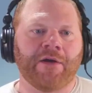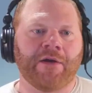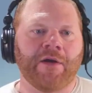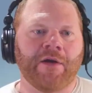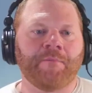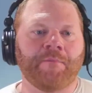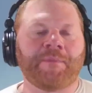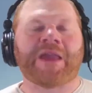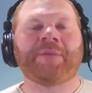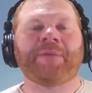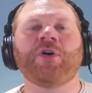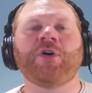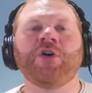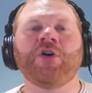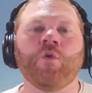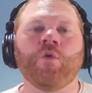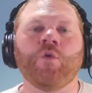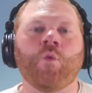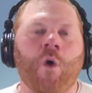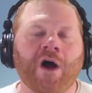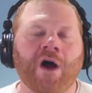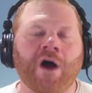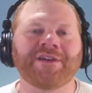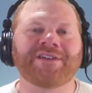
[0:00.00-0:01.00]
people who
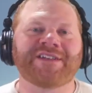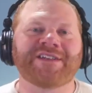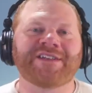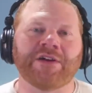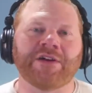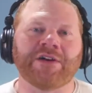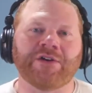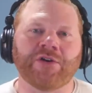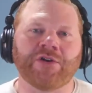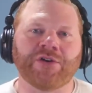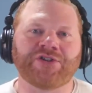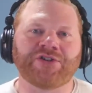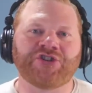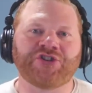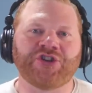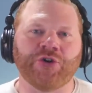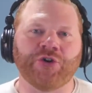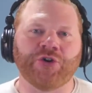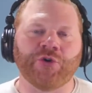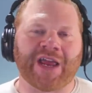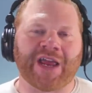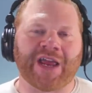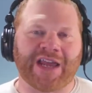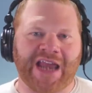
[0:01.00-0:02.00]
want to
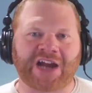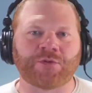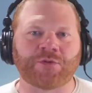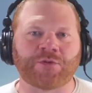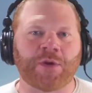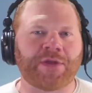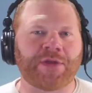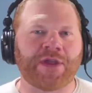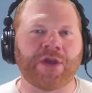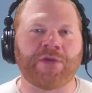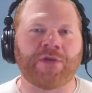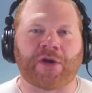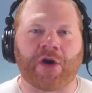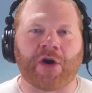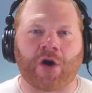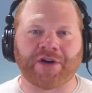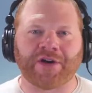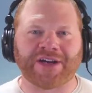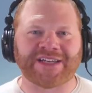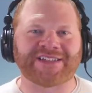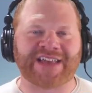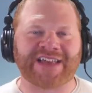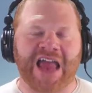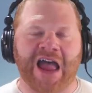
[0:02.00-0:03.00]
connect with you, they're
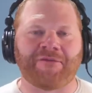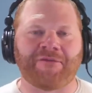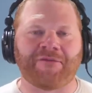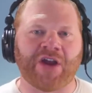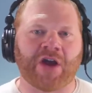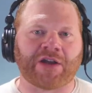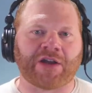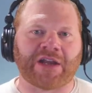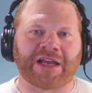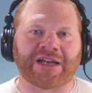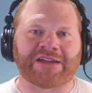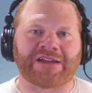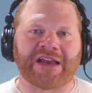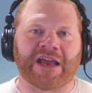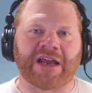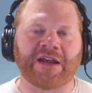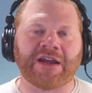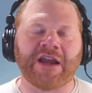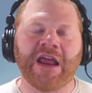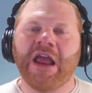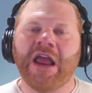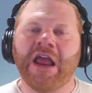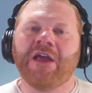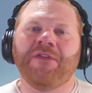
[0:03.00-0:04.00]
already savvy on
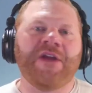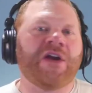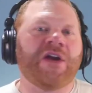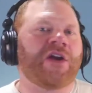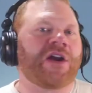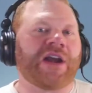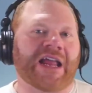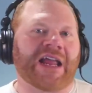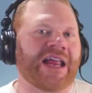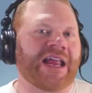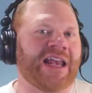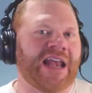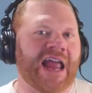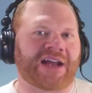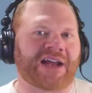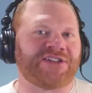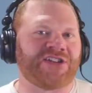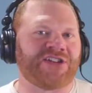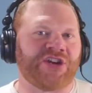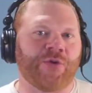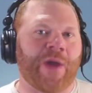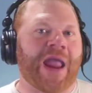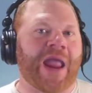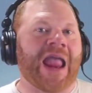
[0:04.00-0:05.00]
LinkedIn, they're going to connect
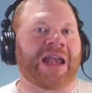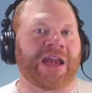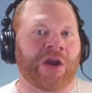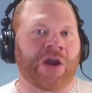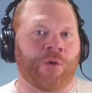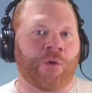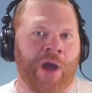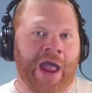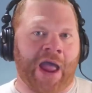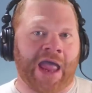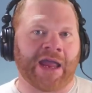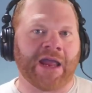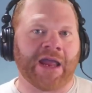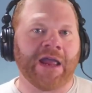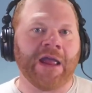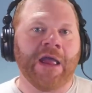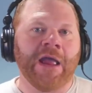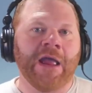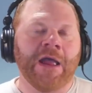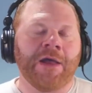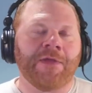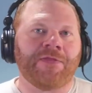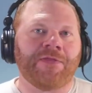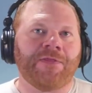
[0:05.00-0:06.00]
to you anyway.
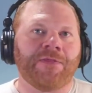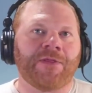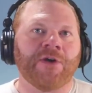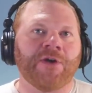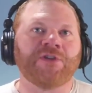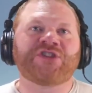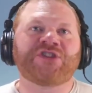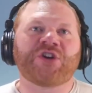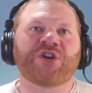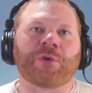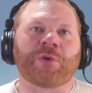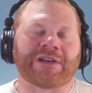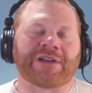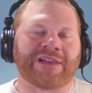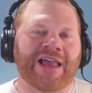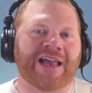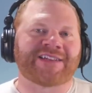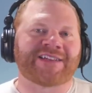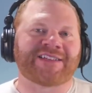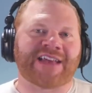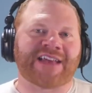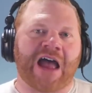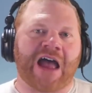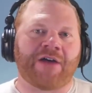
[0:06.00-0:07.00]
Those who are
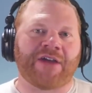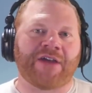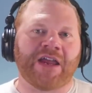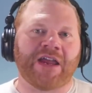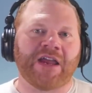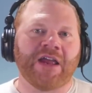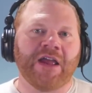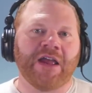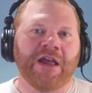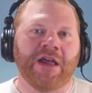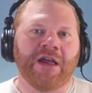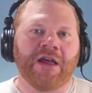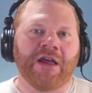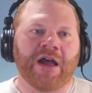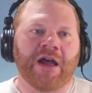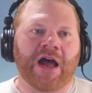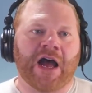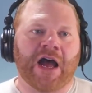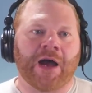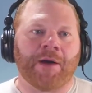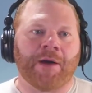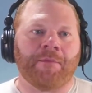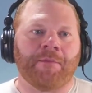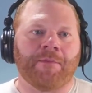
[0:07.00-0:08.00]
less savvy,
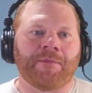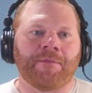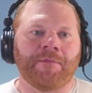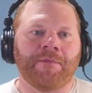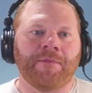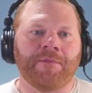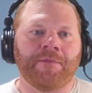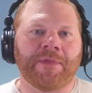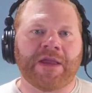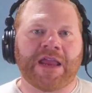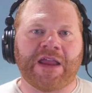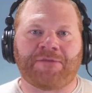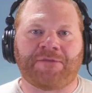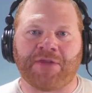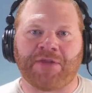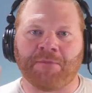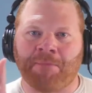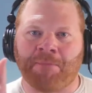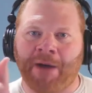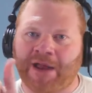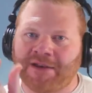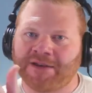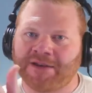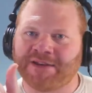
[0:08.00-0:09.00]
if the
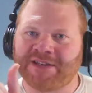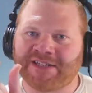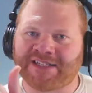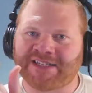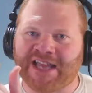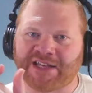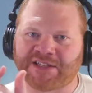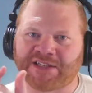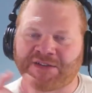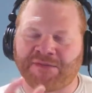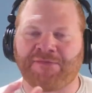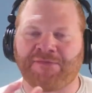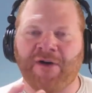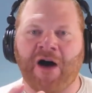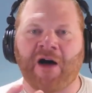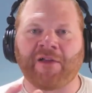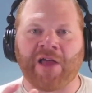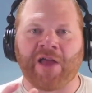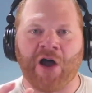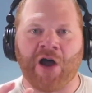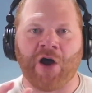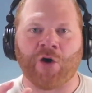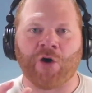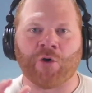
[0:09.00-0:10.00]
button says
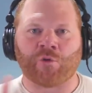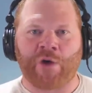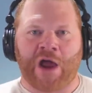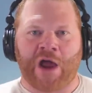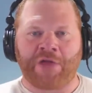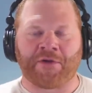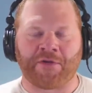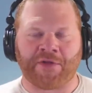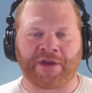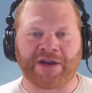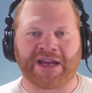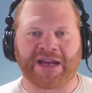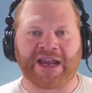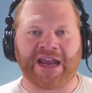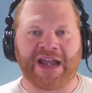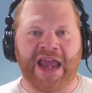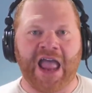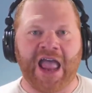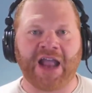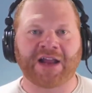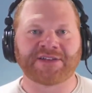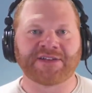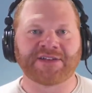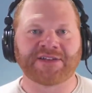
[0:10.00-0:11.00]
follow rather than
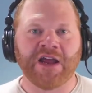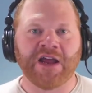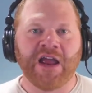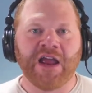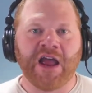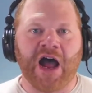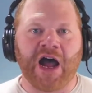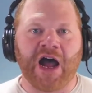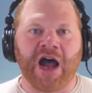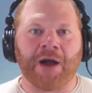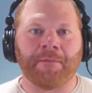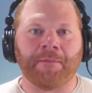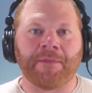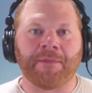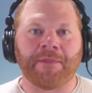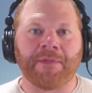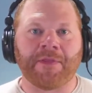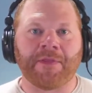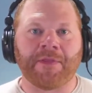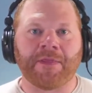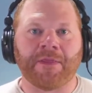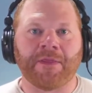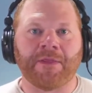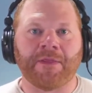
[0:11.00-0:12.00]
connect,
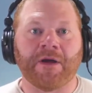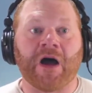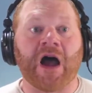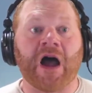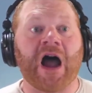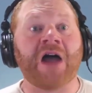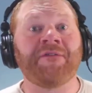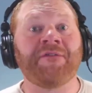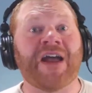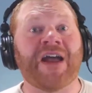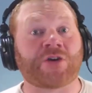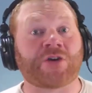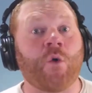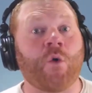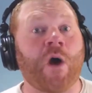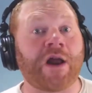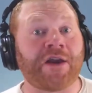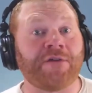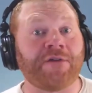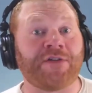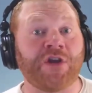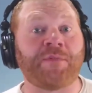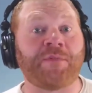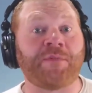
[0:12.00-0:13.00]
I've had quite
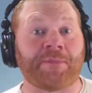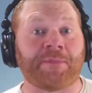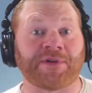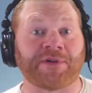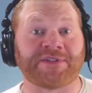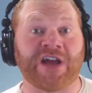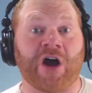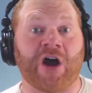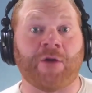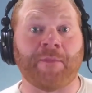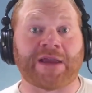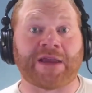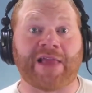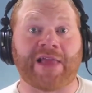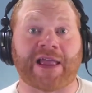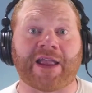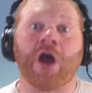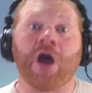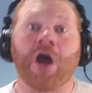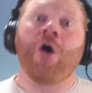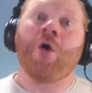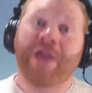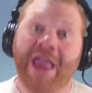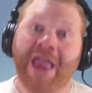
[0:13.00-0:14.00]
a few people tell me like,
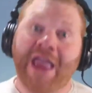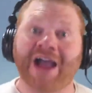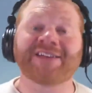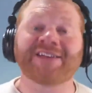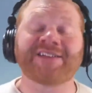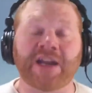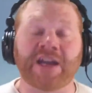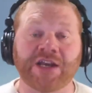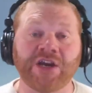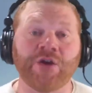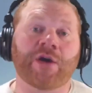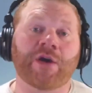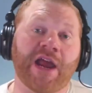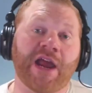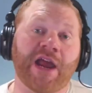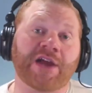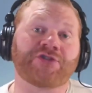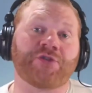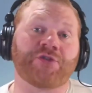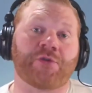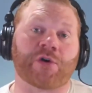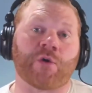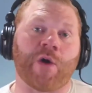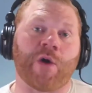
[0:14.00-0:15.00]
oh yeah, I sent you a
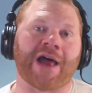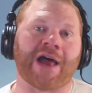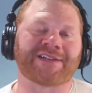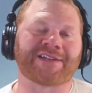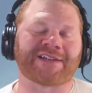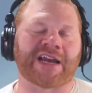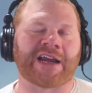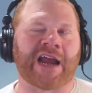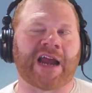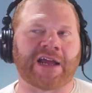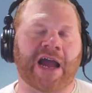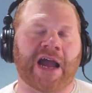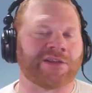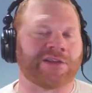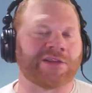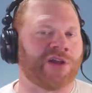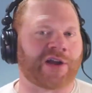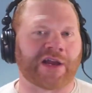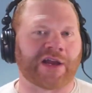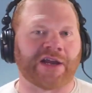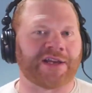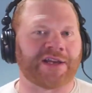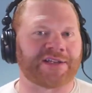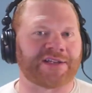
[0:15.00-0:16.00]
connection request, and I
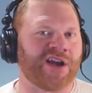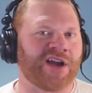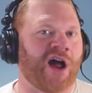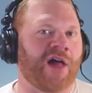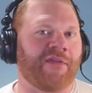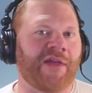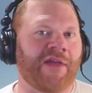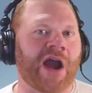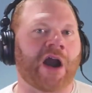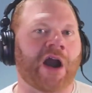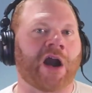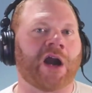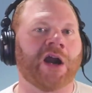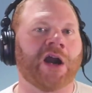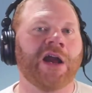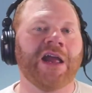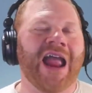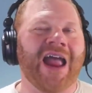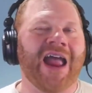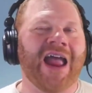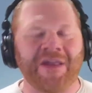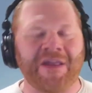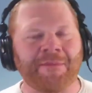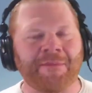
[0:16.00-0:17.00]
look and it's not there,
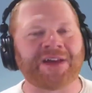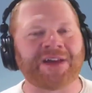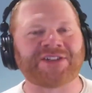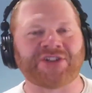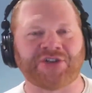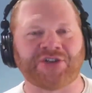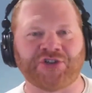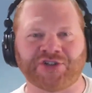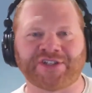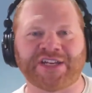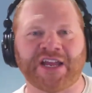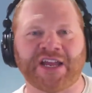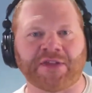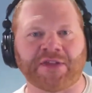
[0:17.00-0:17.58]
and they must have just hit